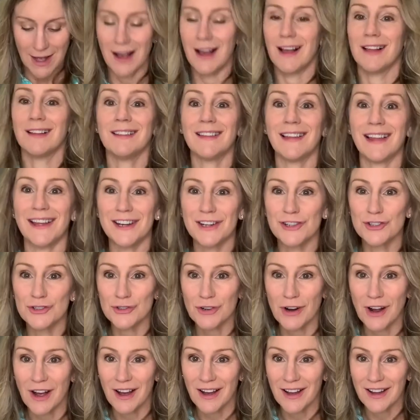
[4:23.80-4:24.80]
Let it
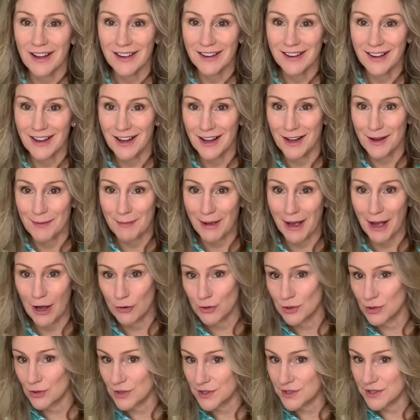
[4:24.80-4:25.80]
dry
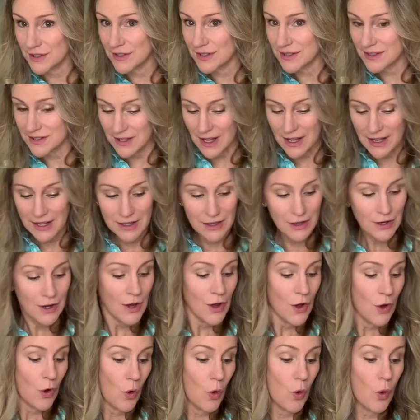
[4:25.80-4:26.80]
outdoors in the sun,
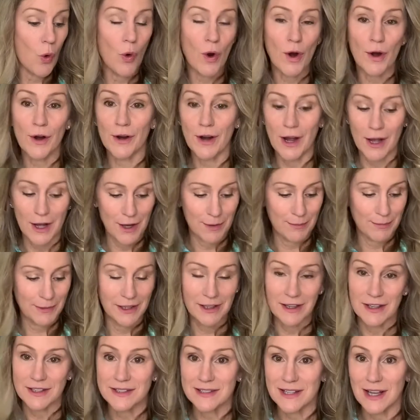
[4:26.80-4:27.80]
or like
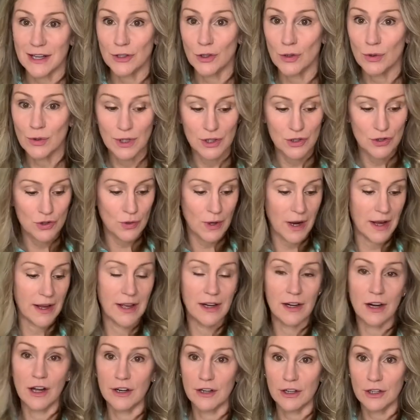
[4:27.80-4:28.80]
I said, you can dry it
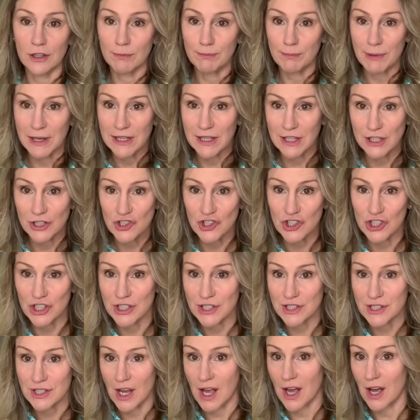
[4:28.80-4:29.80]
on a baking
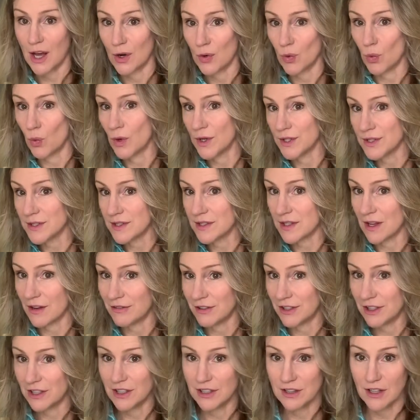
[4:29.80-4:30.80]
sheet at
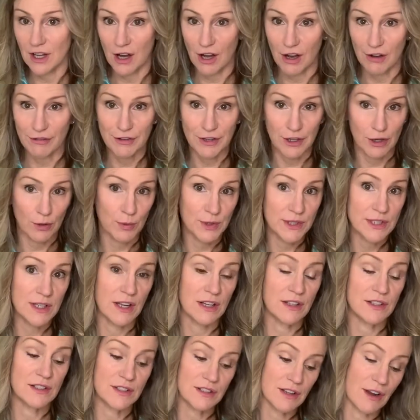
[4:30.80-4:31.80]
170 in the oven. It will take
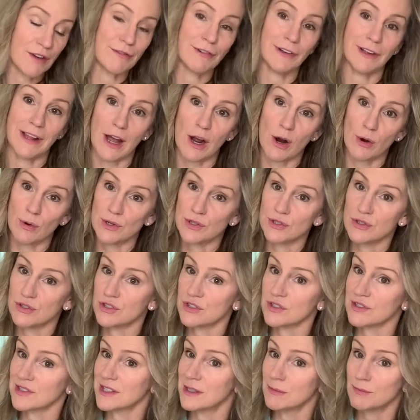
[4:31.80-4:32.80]
several hours.
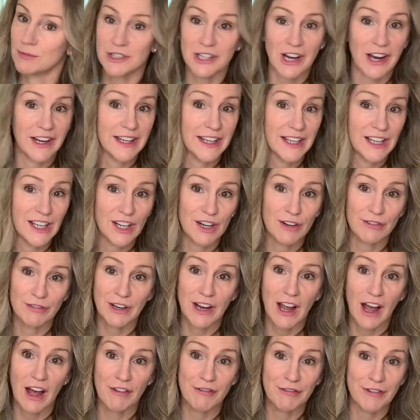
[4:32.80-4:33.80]
Just keep checking it every
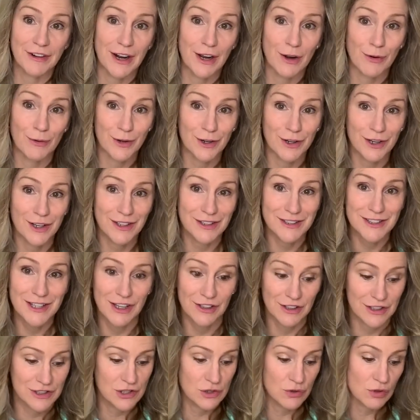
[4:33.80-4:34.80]
half an hour until
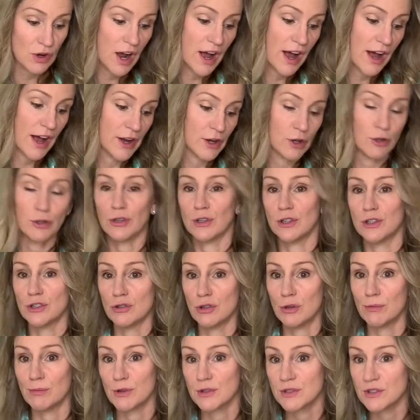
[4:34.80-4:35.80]
it's dry, or you can do
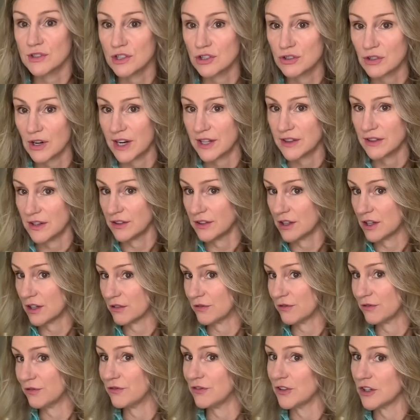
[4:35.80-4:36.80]
it mostly dry and then let it
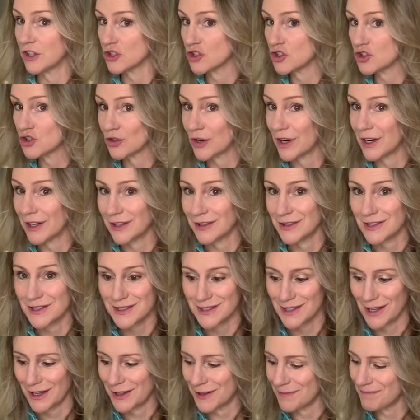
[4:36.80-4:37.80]
finish drying in the sun.